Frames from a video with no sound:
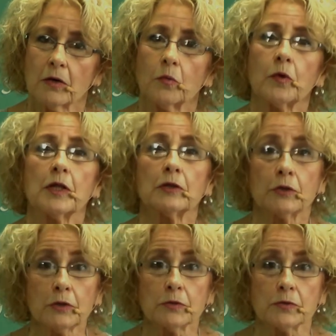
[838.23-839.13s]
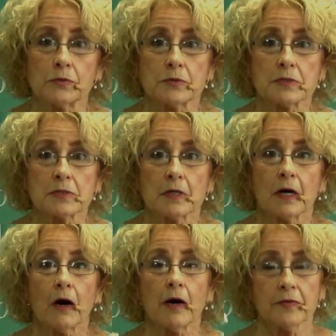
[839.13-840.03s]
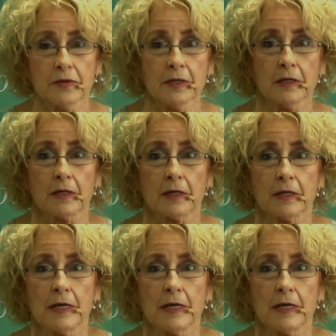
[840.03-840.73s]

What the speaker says: We lose our thinking.